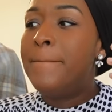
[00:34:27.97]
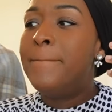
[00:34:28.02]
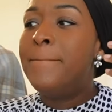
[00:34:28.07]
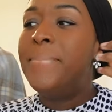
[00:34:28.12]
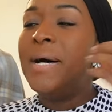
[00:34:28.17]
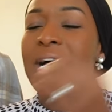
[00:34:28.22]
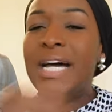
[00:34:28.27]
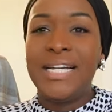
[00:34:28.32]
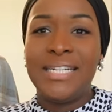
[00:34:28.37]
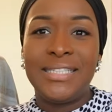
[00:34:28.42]

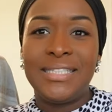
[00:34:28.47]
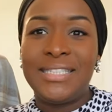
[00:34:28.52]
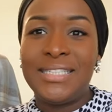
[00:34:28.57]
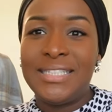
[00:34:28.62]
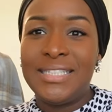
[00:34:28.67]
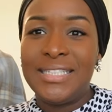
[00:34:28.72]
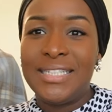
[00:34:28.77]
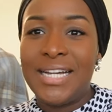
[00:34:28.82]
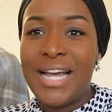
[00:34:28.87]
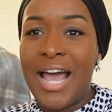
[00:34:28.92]
But
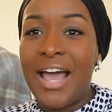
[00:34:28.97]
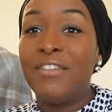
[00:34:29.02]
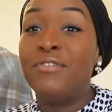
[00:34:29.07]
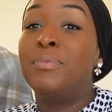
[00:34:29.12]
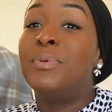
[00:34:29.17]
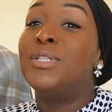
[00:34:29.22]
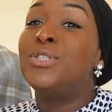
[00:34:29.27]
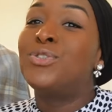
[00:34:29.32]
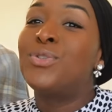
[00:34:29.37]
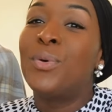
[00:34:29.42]
I've
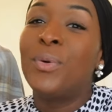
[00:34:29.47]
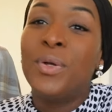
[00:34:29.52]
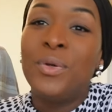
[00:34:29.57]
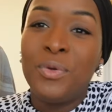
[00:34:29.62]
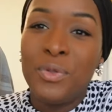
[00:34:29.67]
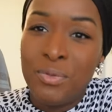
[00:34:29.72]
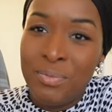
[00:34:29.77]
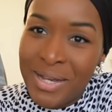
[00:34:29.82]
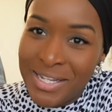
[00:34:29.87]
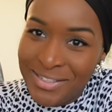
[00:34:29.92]
been sewing
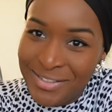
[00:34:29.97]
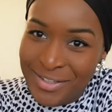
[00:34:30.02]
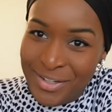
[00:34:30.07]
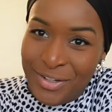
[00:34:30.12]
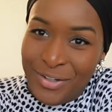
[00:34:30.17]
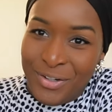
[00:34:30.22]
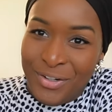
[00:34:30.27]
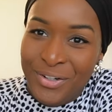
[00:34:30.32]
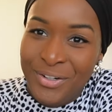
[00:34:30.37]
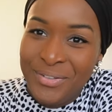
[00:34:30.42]
with my
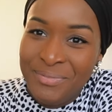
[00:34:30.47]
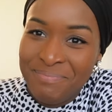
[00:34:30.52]
Singer